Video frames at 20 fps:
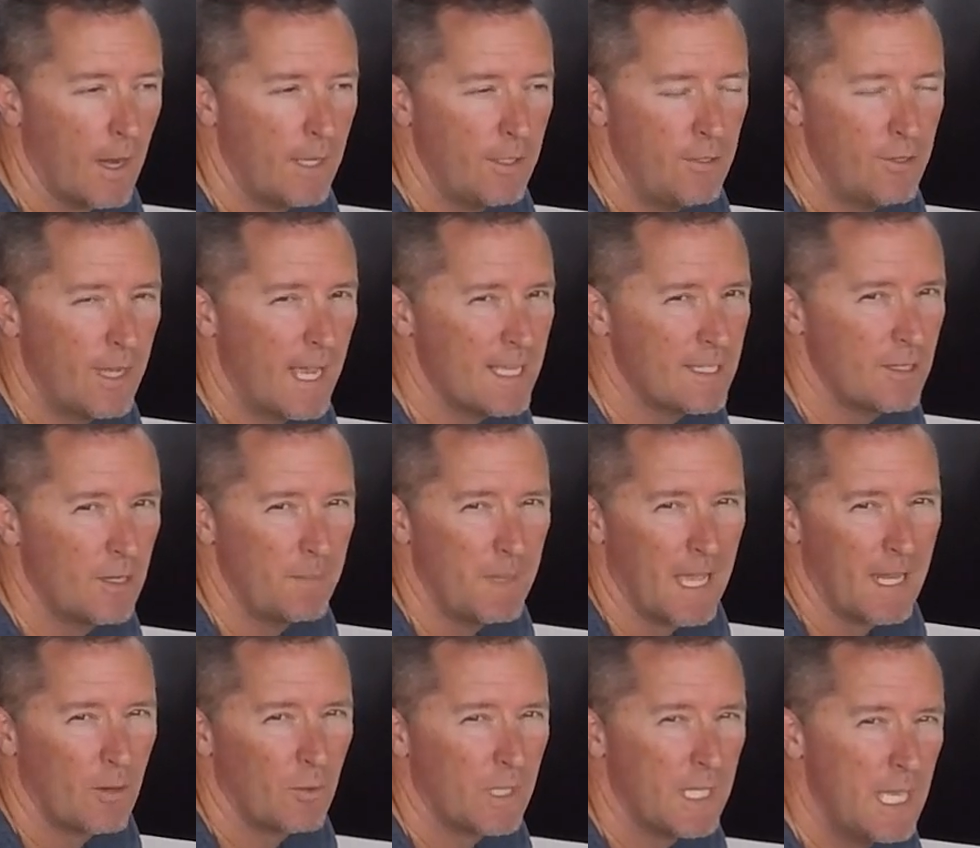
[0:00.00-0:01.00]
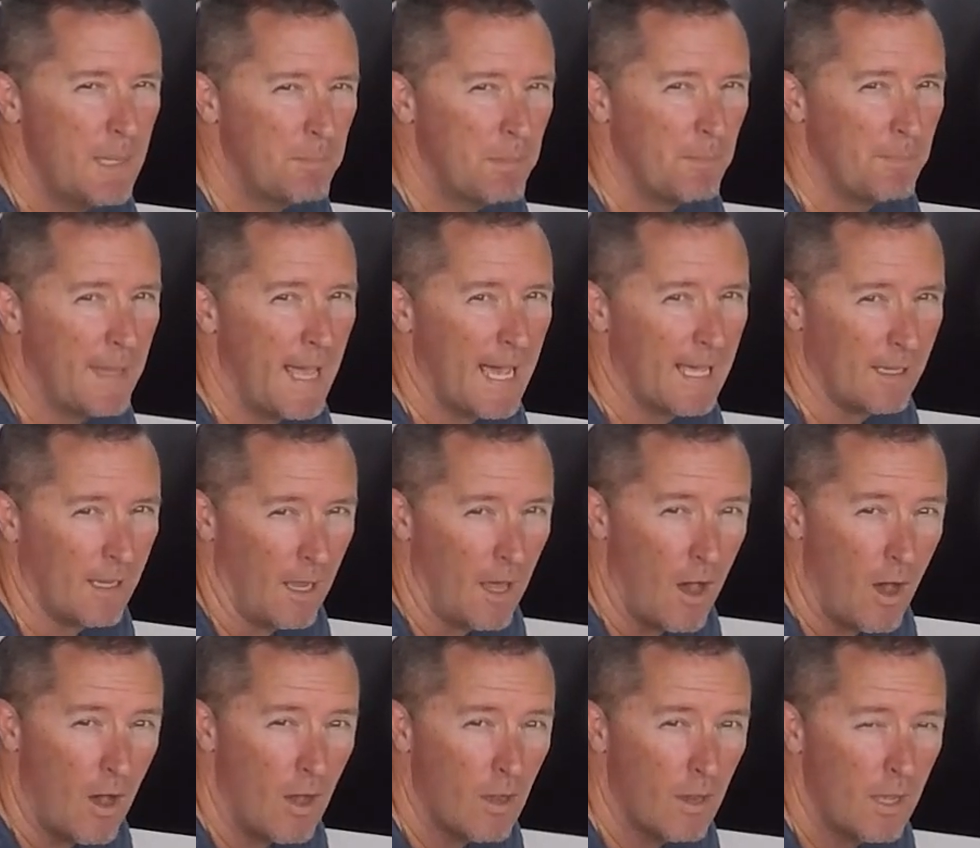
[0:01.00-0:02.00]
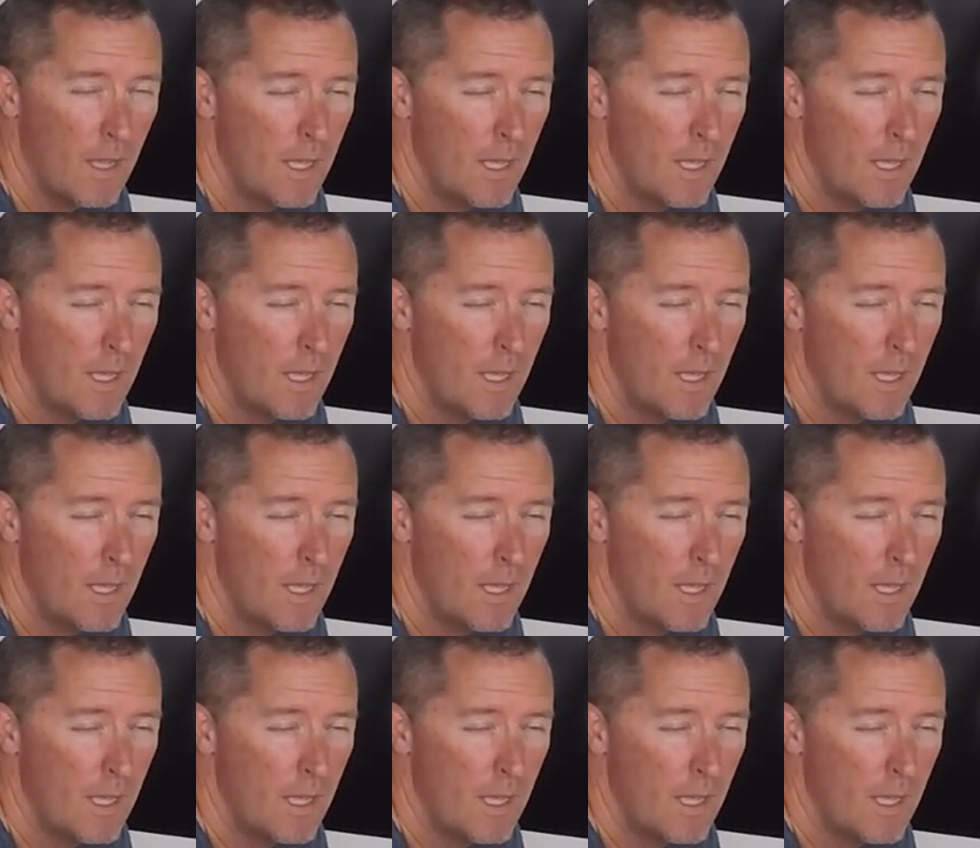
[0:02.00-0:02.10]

And you guys know me, I don't keep them that long.